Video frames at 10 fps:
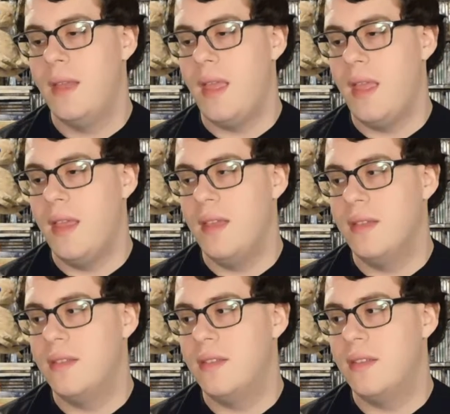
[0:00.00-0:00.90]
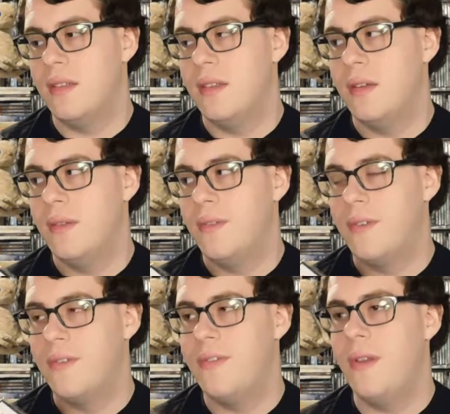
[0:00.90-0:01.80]
is for
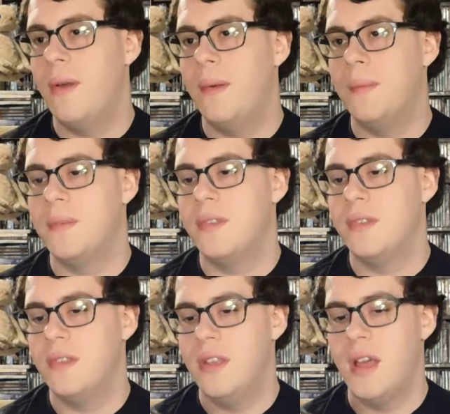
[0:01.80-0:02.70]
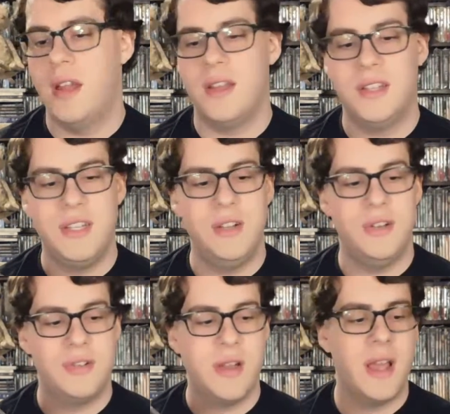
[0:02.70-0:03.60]
films, you gotta continue to
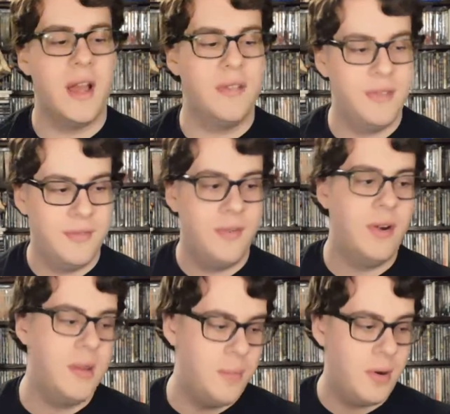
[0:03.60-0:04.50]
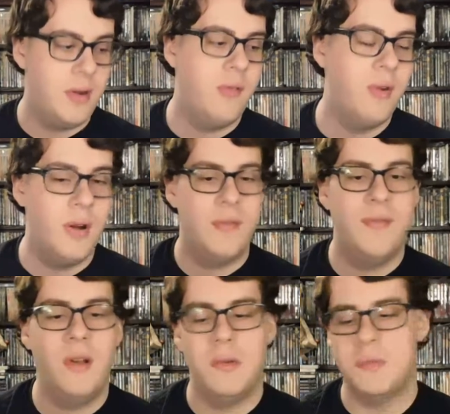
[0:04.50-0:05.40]
drag on this funny part throughout a
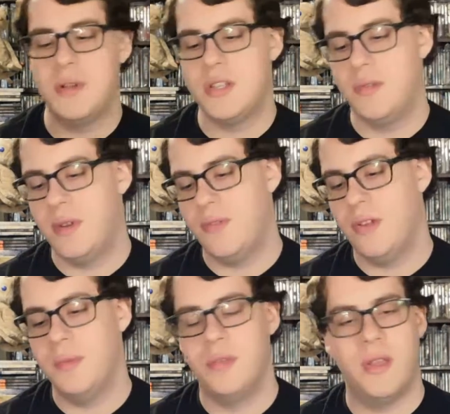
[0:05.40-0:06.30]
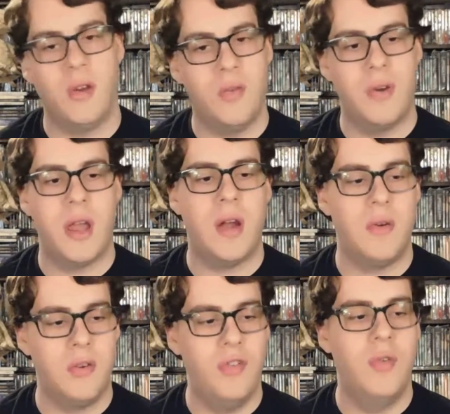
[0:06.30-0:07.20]
film, especially when a film is like over an
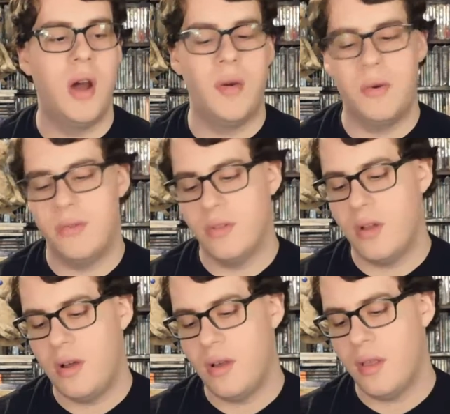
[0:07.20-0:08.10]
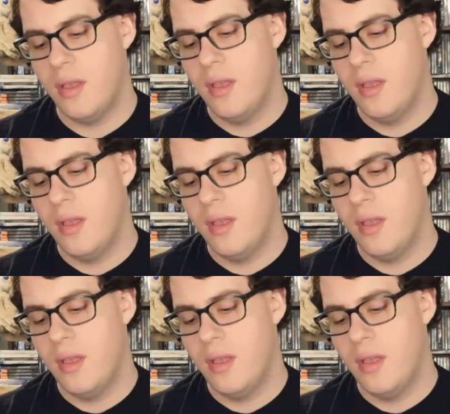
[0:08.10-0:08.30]
hour or 2 hours long.